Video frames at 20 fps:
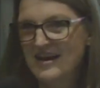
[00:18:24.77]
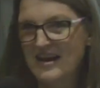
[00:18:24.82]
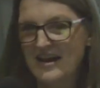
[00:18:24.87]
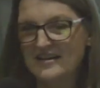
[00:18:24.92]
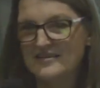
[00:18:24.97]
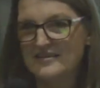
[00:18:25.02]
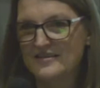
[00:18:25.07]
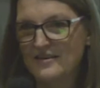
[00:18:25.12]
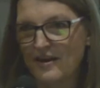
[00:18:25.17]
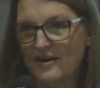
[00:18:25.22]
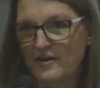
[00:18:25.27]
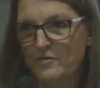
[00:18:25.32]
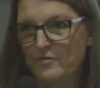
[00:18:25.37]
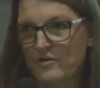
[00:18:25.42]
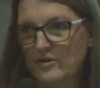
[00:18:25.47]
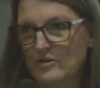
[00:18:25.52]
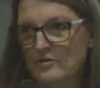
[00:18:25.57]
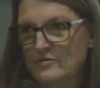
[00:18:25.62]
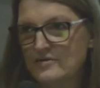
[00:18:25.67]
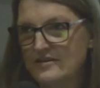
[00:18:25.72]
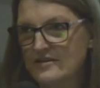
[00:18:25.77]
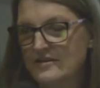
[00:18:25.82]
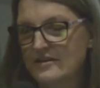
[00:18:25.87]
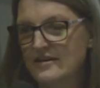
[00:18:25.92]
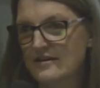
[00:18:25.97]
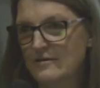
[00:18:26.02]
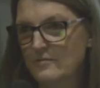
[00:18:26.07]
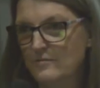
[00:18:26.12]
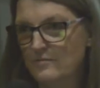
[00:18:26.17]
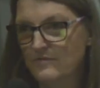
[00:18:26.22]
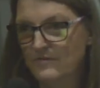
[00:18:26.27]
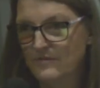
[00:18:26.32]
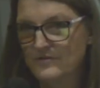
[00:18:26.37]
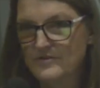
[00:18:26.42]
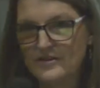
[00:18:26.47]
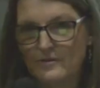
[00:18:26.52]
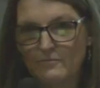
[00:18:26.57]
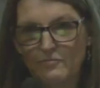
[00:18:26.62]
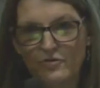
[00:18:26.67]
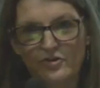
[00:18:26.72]
It's like when you see
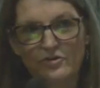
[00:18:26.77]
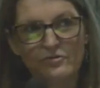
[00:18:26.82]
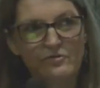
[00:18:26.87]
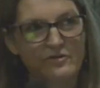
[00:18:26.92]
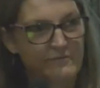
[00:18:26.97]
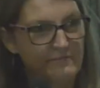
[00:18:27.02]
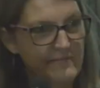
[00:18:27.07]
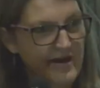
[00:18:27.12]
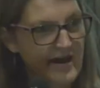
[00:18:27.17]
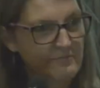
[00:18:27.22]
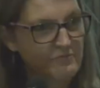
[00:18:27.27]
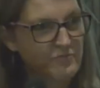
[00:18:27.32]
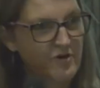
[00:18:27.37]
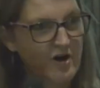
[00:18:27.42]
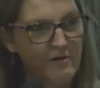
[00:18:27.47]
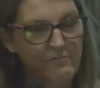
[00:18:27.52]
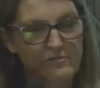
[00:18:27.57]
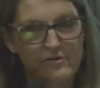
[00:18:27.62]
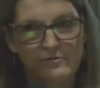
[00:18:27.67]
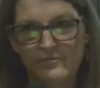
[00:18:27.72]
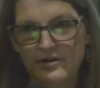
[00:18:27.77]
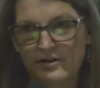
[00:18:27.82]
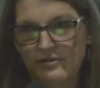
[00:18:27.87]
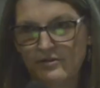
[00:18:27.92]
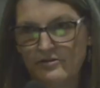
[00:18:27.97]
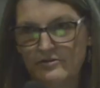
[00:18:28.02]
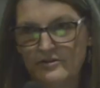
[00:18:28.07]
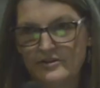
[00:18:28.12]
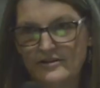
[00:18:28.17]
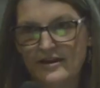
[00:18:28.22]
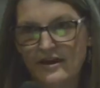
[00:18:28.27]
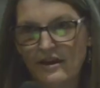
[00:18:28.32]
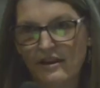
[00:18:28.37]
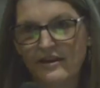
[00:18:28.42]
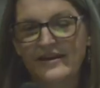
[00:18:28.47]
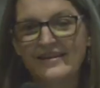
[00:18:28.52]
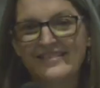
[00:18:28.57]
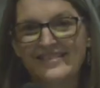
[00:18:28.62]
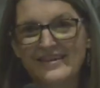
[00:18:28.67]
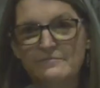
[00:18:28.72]
someone doing a math problem and they're
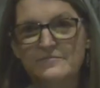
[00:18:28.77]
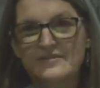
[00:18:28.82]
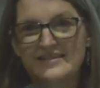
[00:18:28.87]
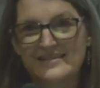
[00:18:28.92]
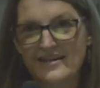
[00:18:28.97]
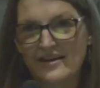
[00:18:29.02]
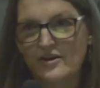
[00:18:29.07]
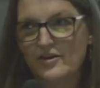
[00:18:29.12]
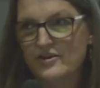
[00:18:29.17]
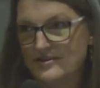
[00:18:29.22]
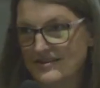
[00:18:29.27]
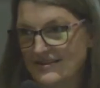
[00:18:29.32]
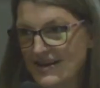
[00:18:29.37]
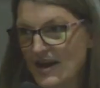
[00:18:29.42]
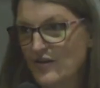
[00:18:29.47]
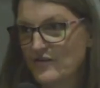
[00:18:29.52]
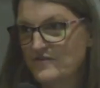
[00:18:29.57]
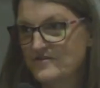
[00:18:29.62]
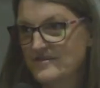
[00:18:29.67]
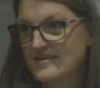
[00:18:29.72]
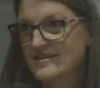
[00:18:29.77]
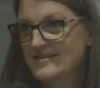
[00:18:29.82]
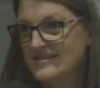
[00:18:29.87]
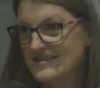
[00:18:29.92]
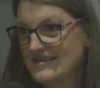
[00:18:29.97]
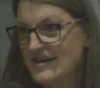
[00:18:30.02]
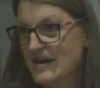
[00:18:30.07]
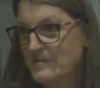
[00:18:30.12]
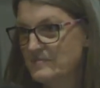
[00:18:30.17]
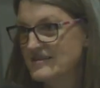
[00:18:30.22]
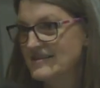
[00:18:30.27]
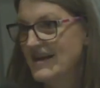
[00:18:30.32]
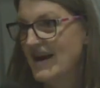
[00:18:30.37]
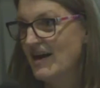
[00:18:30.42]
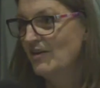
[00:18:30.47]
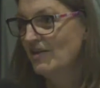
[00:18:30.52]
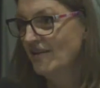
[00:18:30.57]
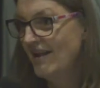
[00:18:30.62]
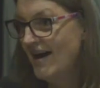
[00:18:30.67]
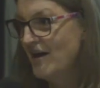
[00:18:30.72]
telling themselves the steps
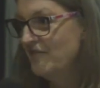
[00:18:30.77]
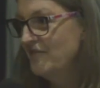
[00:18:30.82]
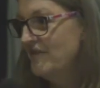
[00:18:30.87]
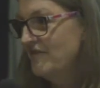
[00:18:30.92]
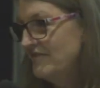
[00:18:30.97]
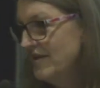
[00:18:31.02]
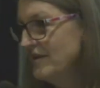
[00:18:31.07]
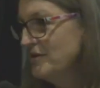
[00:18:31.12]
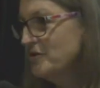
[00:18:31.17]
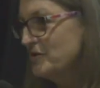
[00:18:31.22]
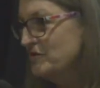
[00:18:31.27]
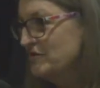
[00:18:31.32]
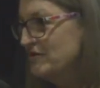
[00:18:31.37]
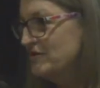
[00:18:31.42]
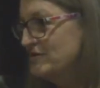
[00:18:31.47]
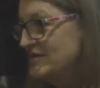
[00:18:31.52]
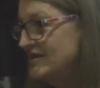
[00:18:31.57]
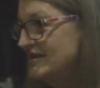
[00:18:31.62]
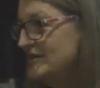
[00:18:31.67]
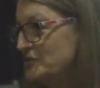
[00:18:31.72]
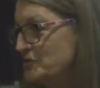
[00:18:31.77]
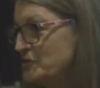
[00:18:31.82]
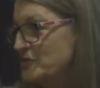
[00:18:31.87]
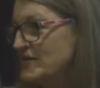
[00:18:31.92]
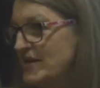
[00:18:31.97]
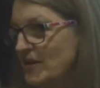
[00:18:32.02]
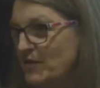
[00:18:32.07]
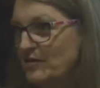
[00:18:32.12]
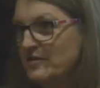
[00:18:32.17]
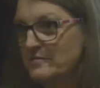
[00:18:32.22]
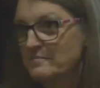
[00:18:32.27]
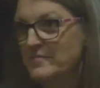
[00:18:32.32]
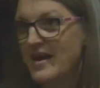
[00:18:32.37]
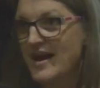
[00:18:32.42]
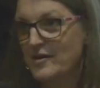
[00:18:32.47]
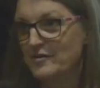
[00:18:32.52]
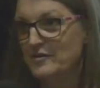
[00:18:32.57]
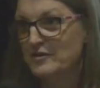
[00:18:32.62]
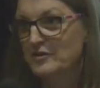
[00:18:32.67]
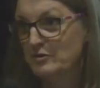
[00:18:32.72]
out loud that they heard their teacher tell them
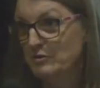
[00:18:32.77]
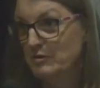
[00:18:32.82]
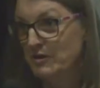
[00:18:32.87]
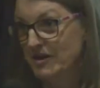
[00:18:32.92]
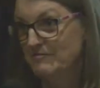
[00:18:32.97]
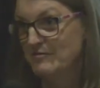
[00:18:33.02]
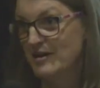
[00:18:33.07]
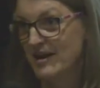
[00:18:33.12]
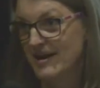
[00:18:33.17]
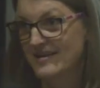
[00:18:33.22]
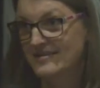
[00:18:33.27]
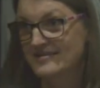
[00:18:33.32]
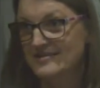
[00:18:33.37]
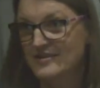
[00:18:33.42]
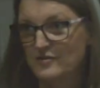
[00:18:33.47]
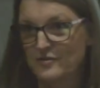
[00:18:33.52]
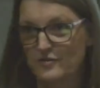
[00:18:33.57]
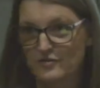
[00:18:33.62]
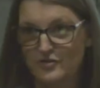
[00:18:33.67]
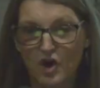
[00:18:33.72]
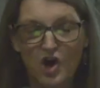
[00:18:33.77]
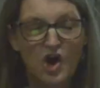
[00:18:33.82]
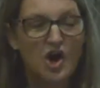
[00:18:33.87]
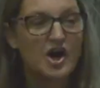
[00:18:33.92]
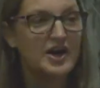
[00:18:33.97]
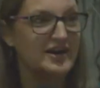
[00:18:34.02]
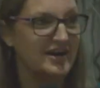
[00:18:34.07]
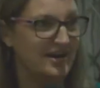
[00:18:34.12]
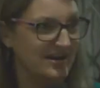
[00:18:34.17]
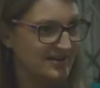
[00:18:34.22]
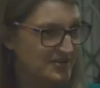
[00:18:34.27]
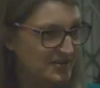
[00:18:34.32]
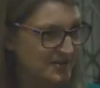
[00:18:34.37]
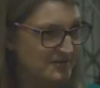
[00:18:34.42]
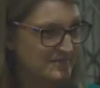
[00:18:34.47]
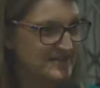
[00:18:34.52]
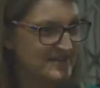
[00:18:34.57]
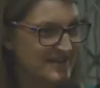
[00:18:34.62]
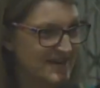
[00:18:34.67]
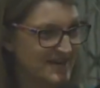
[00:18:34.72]
how to do it, right? So they're talking to
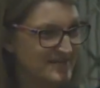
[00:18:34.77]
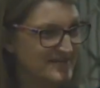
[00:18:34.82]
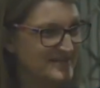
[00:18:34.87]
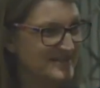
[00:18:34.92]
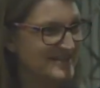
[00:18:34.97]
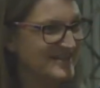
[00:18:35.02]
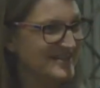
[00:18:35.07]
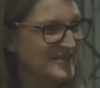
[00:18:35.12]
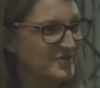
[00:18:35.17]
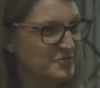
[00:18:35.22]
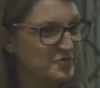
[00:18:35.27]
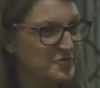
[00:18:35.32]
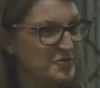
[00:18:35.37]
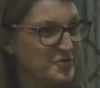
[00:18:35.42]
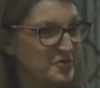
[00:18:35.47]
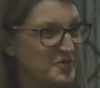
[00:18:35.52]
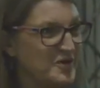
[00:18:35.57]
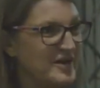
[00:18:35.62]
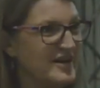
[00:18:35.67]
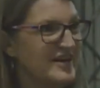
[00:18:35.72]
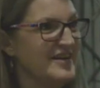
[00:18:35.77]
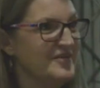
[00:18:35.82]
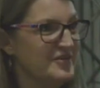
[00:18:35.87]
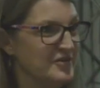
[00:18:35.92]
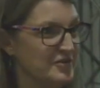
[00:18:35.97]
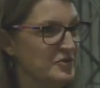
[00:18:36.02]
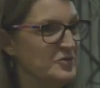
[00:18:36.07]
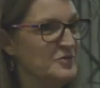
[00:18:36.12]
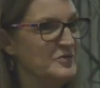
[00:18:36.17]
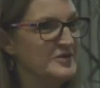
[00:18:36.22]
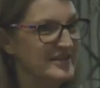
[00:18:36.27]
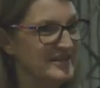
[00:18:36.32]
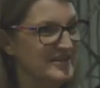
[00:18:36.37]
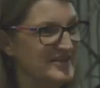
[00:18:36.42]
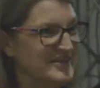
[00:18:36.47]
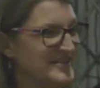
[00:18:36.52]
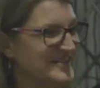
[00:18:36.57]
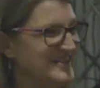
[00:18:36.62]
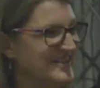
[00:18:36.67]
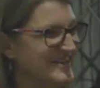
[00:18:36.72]
themselves through the new
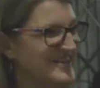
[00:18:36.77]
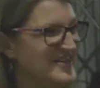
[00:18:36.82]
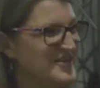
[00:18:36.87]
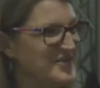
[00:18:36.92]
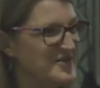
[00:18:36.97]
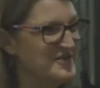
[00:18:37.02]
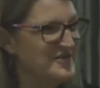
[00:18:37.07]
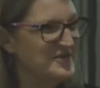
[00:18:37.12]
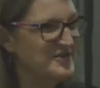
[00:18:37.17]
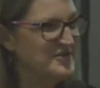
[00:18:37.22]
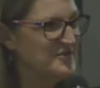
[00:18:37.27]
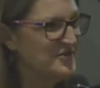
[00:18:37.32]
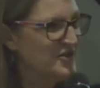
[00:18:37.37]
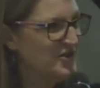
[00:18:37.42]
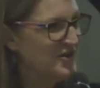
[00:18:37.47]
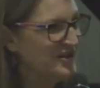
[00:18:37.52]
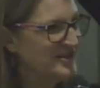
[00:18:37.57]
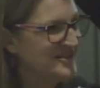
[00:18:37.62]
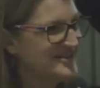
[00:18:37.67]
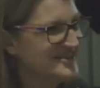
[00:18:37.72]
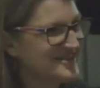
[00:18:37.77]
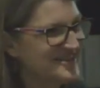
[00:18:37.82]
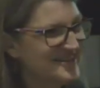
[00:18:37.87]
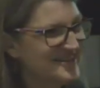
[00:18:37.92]
skill or the new knowledge.